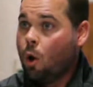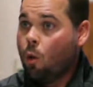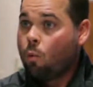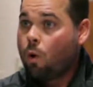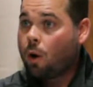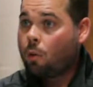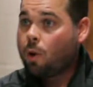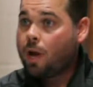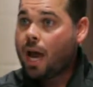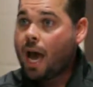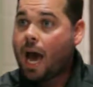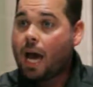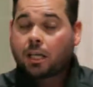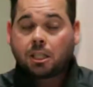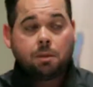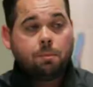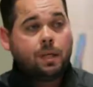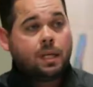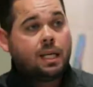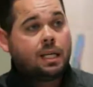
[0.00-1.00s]
Where we
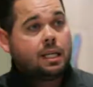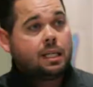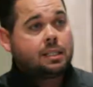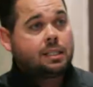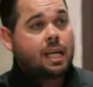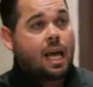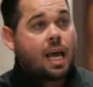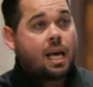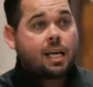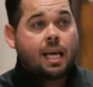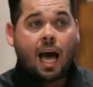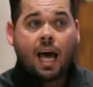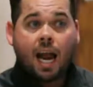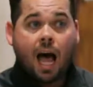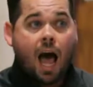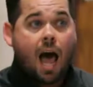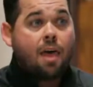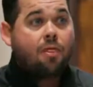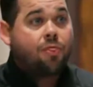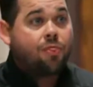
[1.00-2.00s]
actually begin to say, God,
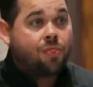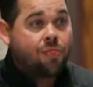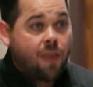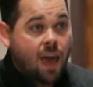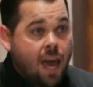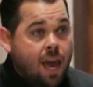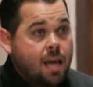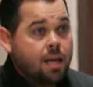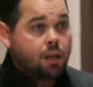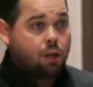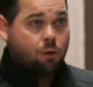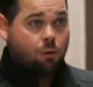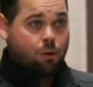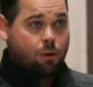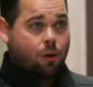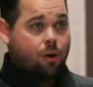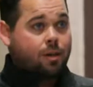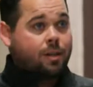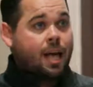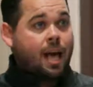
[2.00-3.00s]
I thank you,
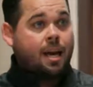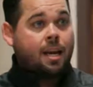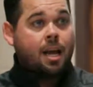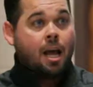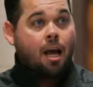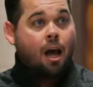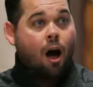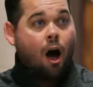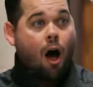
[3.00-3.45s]
Lord, that